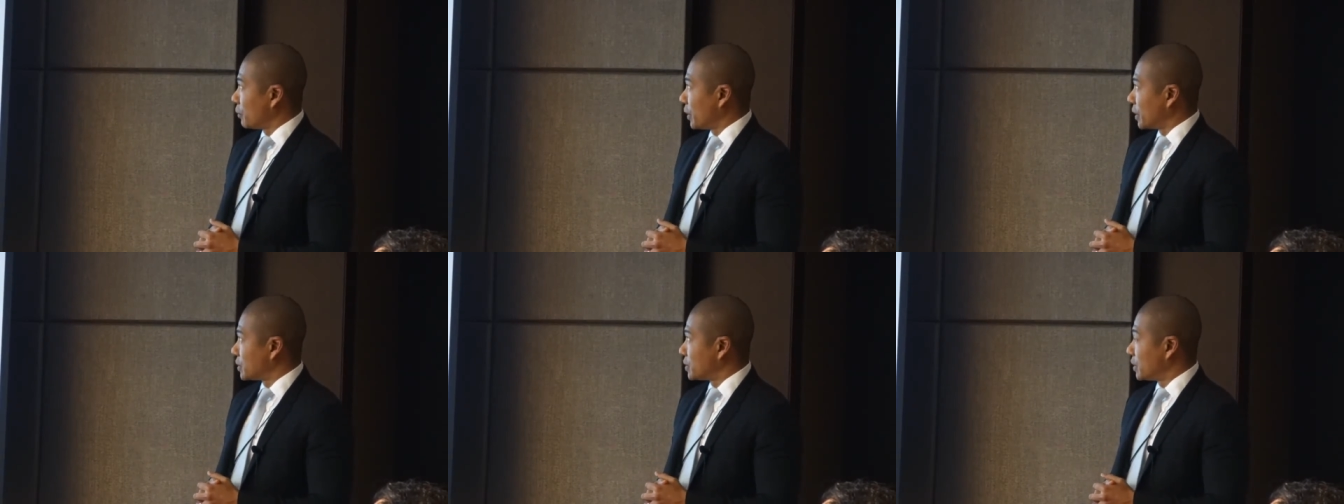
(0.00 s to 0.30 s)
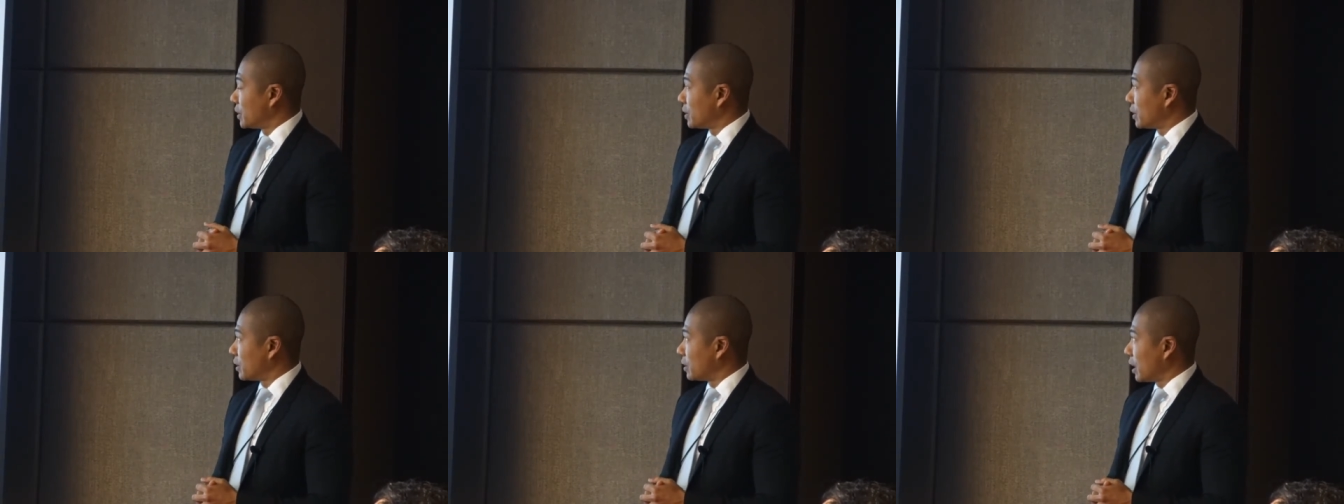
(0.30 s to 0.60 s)
we can
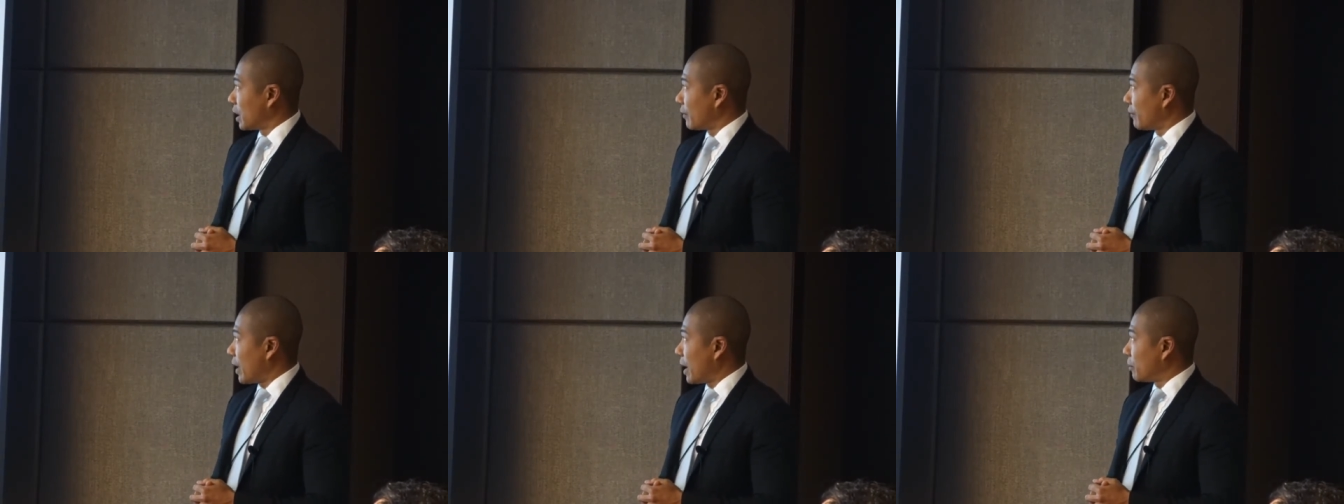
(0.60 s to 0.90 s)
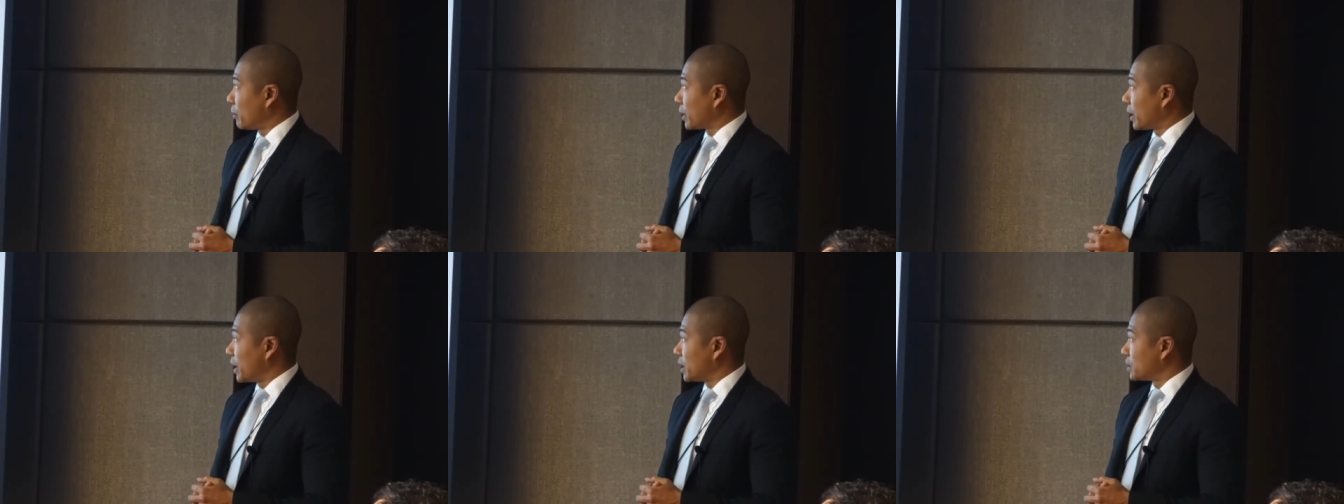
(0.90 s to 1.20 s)
see a lot of
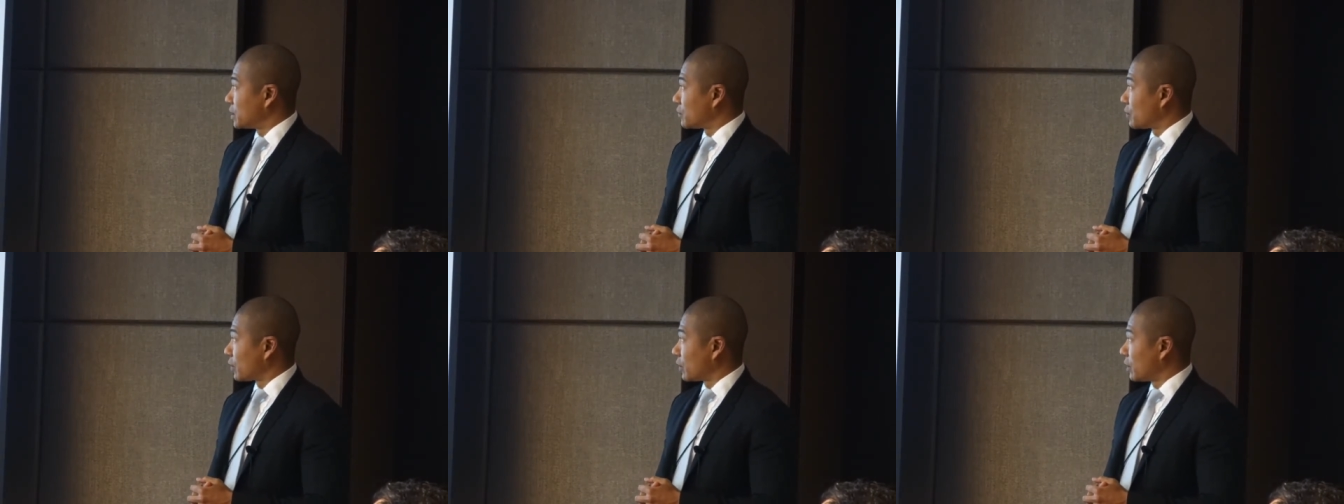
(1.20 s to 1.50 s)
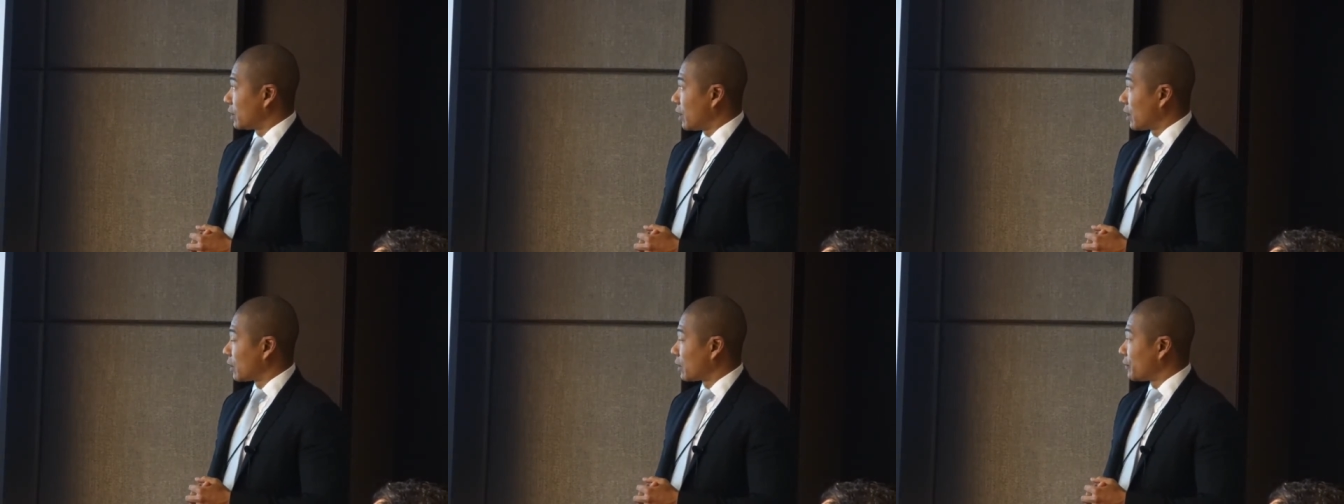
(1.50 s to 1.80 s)
applications
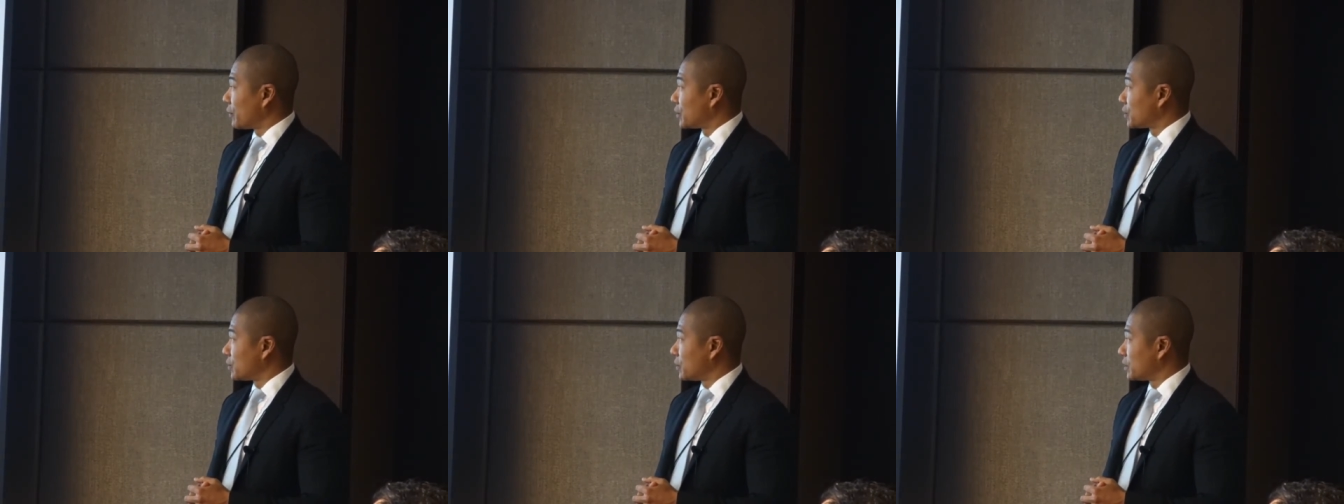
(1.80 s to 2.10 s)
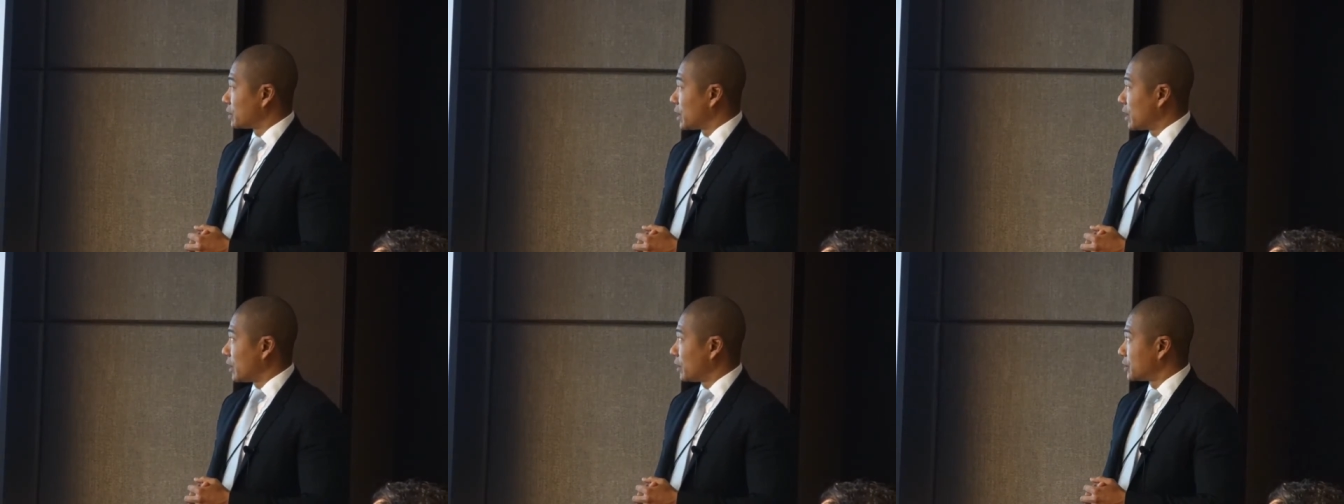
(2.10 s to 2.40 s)
for artificial
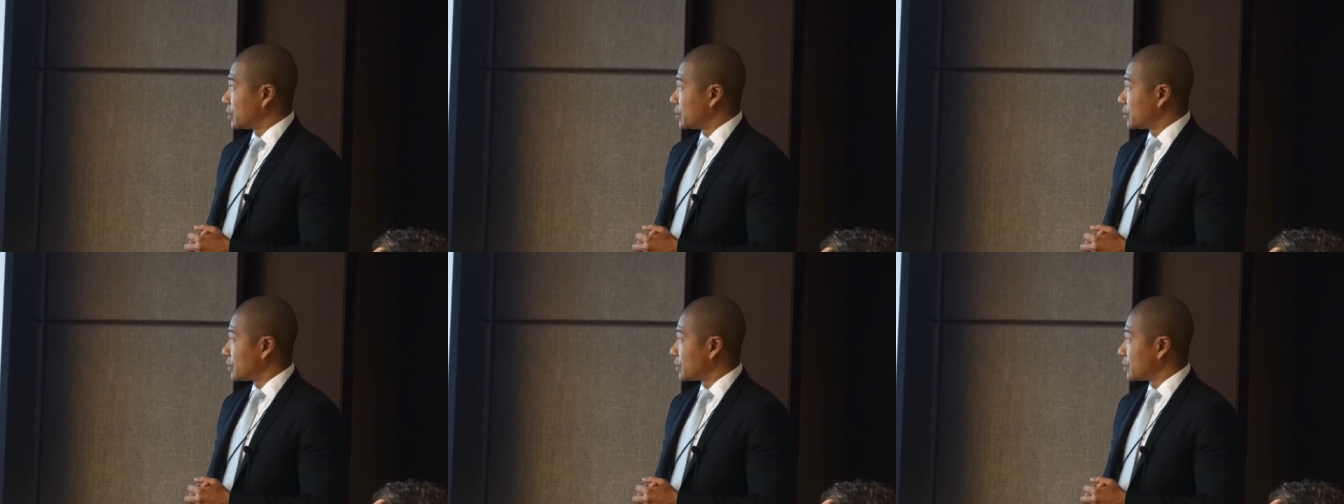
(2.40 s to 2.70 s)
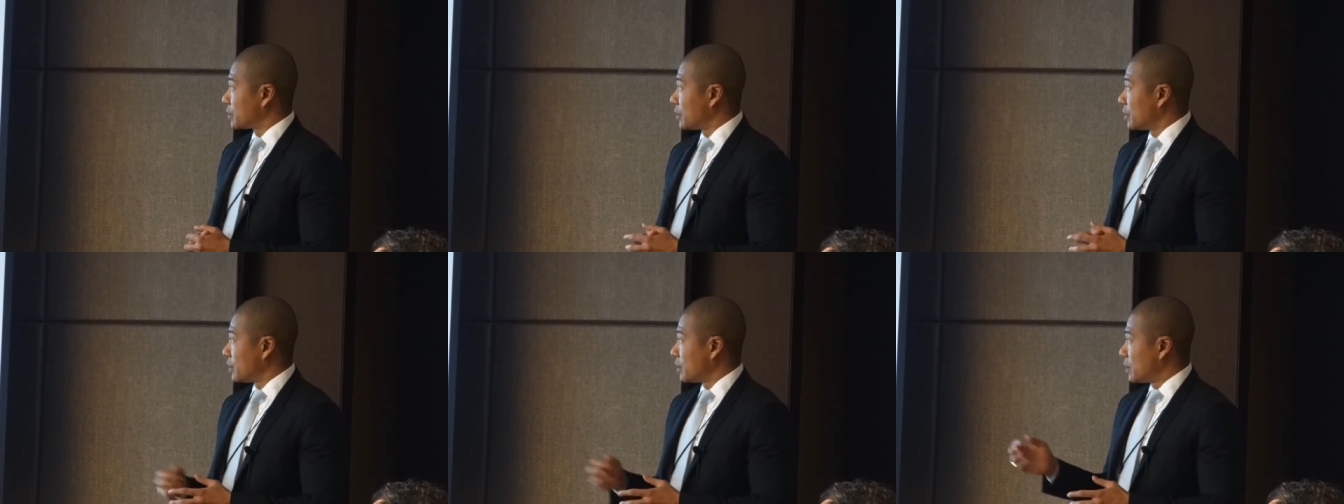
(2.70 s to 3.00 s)

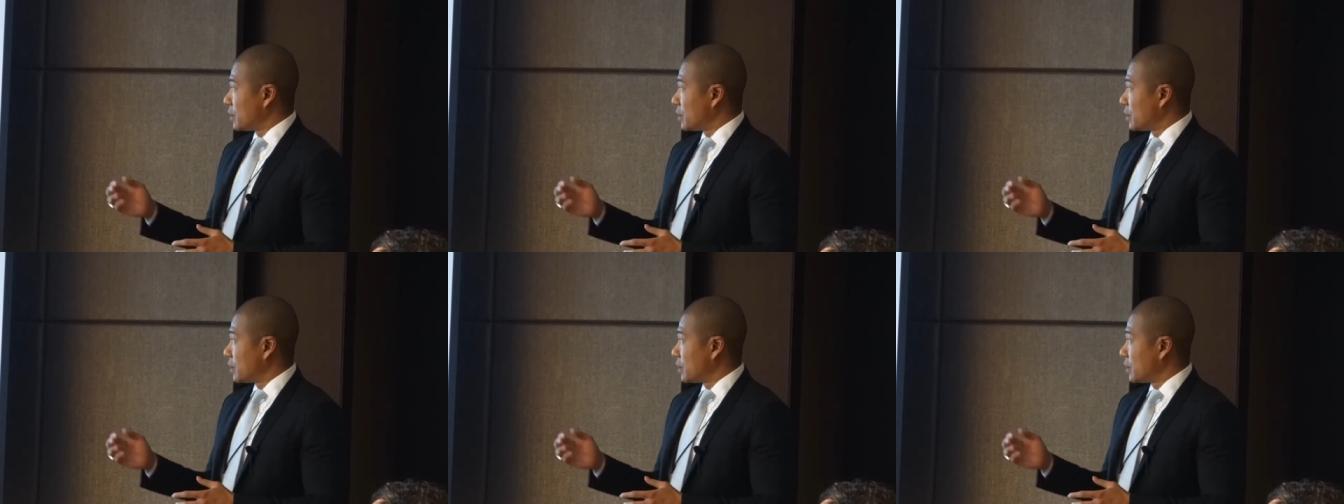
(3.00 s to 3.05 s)
intelligence.